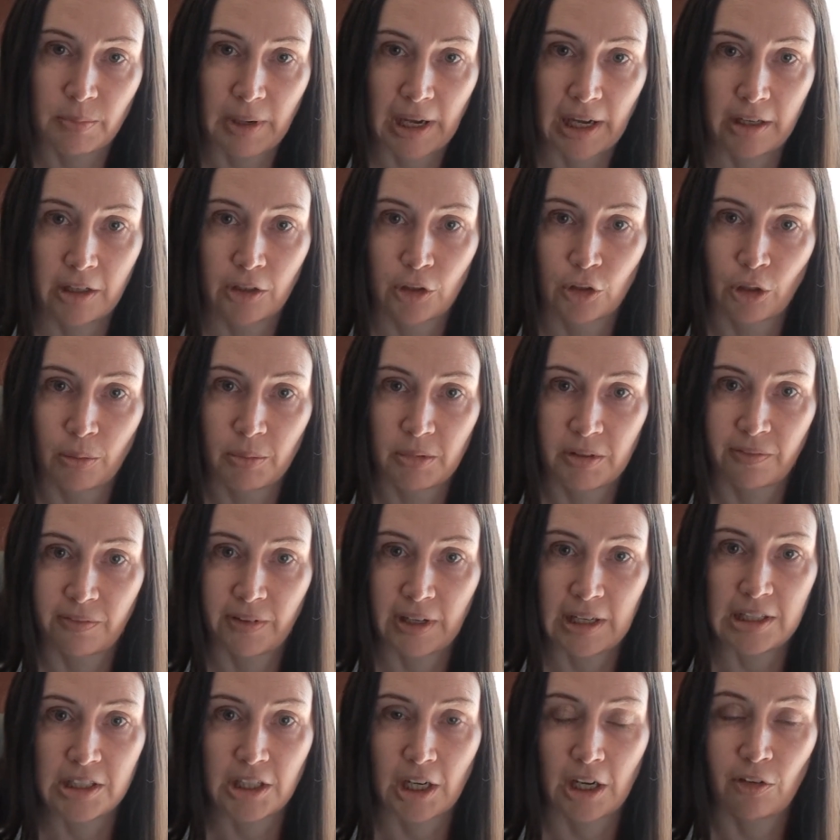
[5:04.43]
paid trip to
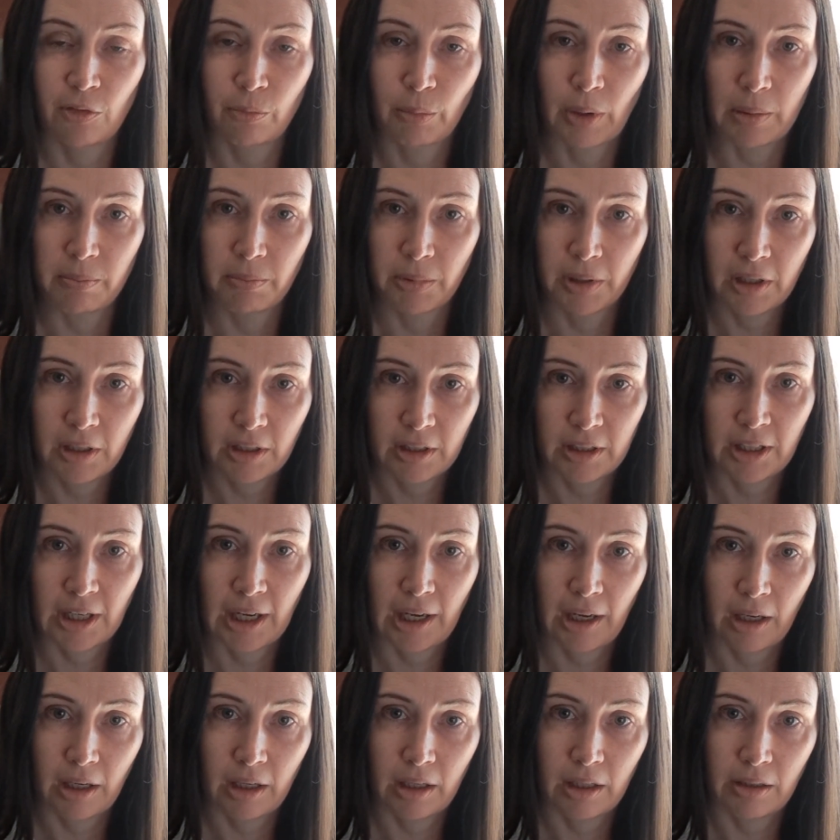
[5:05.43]
Fiji for my
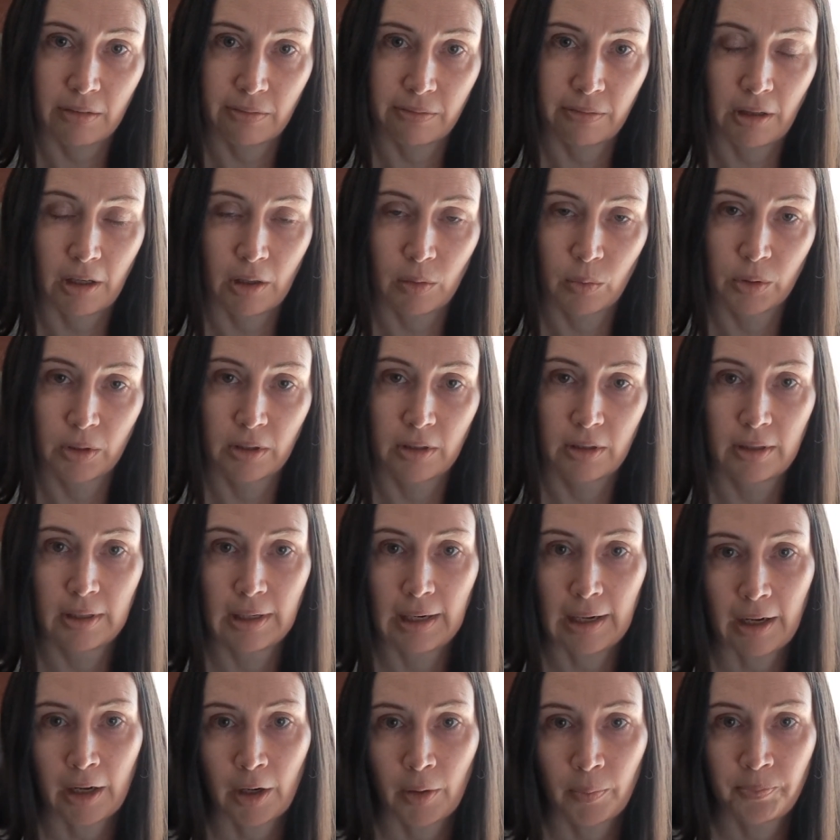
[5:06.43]
birthday if I would
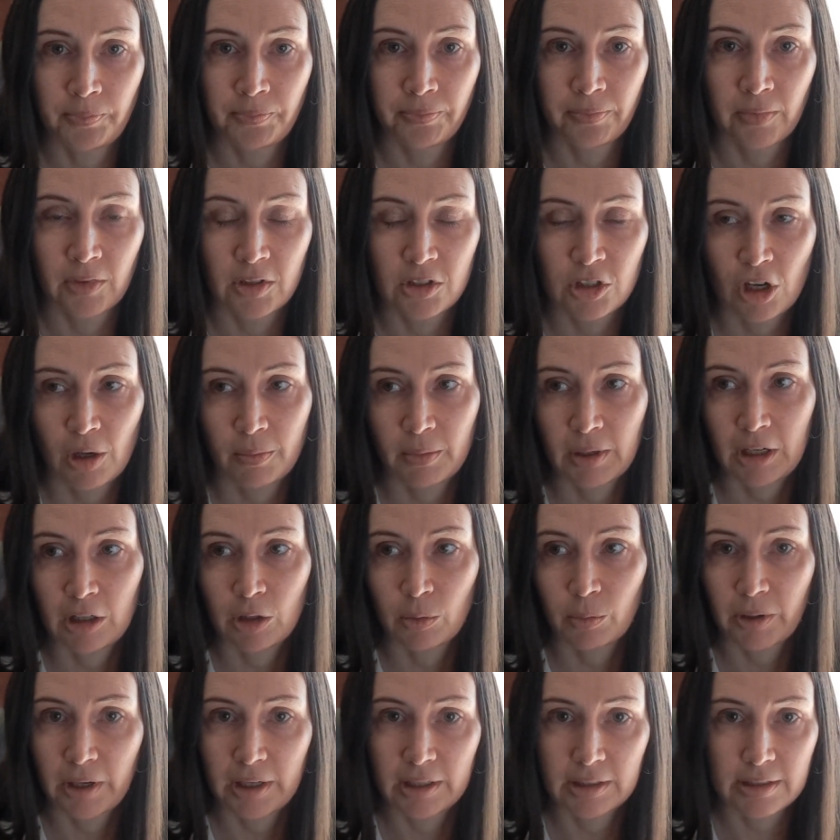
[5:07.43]
um, terminate the
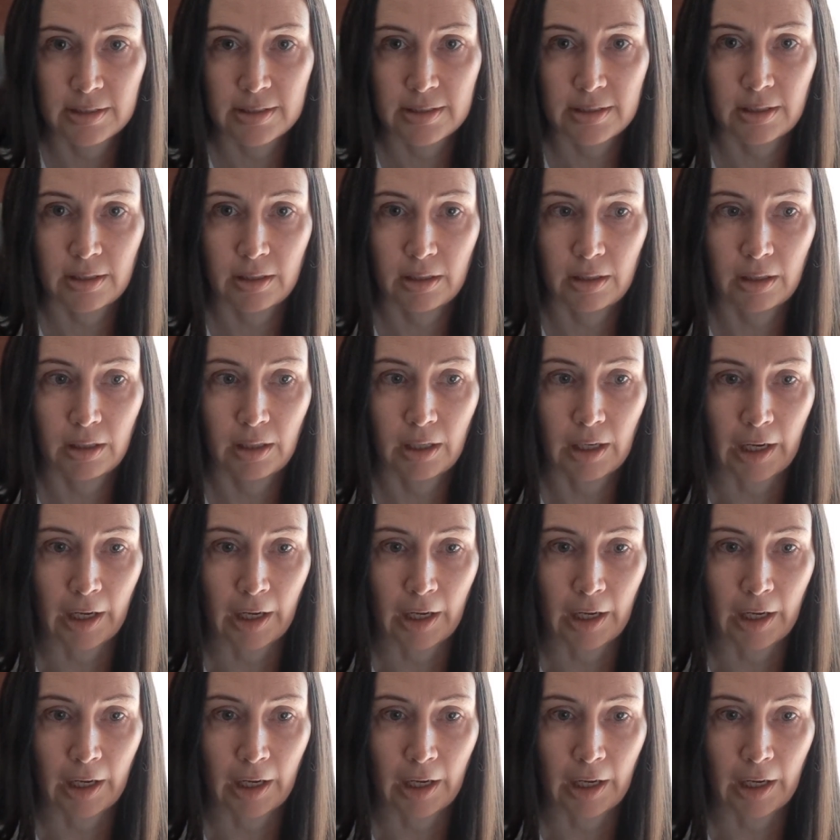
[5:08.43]
pregnancy.